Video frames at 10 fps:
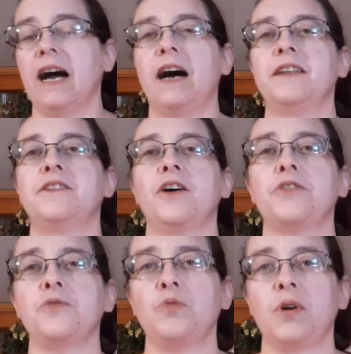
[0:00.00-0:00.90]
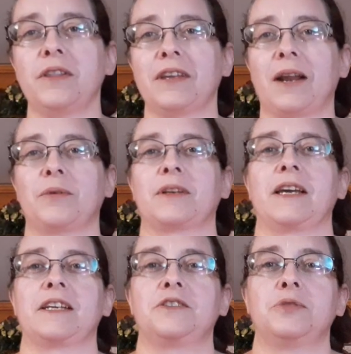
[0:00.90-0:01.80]
Another one that I would
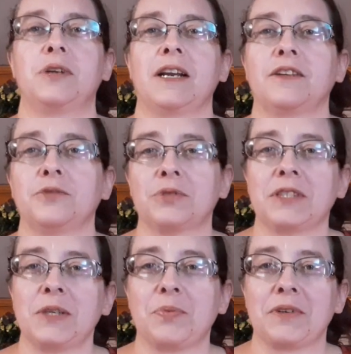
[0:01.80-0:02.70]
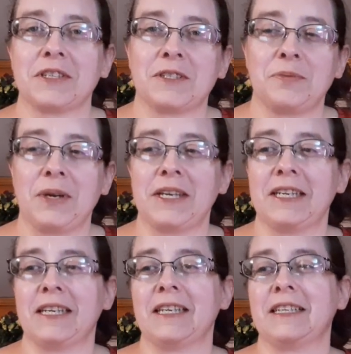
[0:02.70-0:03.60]
like to kind of loosely participate
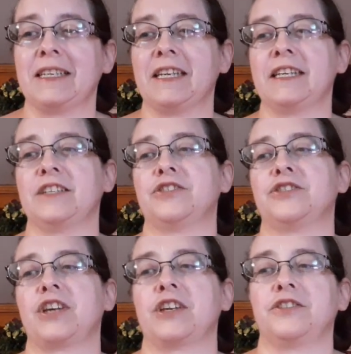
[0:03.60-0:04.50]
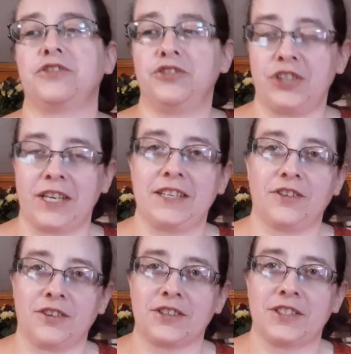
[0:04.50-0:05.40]
in is Jane
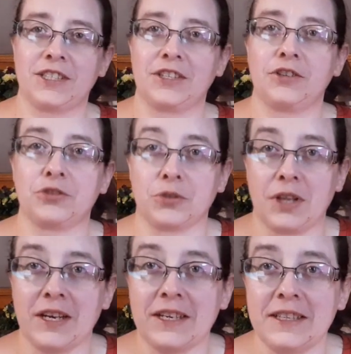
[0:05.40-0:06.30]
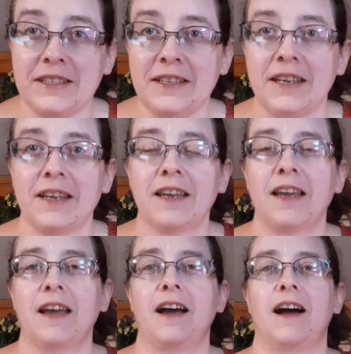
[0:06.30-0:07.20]
Austen July.
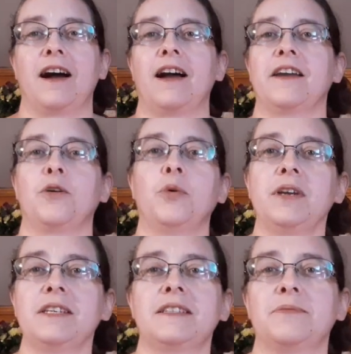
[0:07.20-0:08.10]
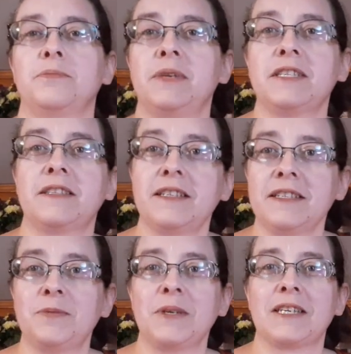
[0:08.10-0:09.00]
I always miss
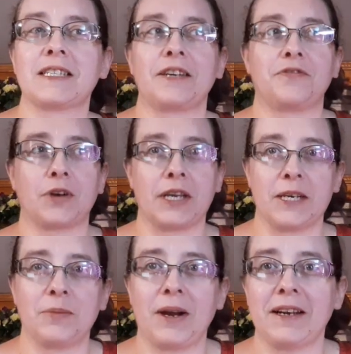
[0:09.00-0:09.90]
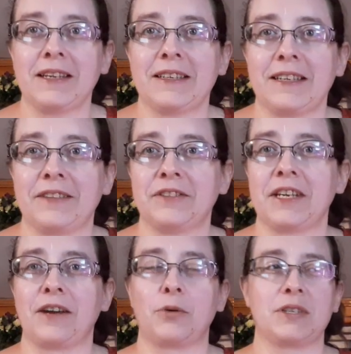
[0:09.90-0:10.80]
this because I forget about it, and
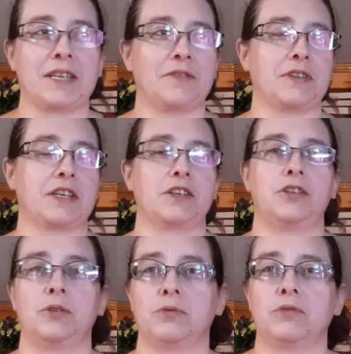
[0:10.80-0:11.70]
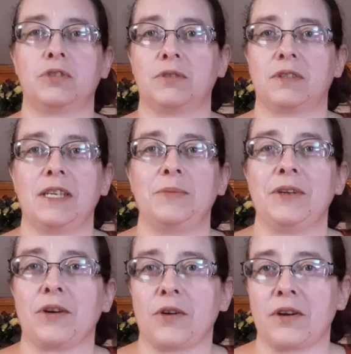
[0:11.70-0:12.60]
then I always have like a huge
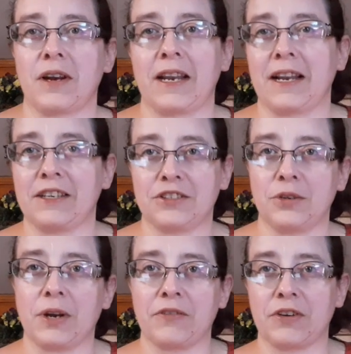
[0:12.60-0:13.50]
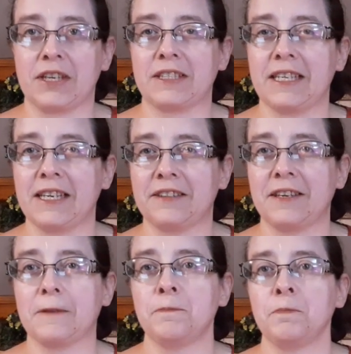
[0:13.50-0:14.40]
TBR and I just don't ever get to anything.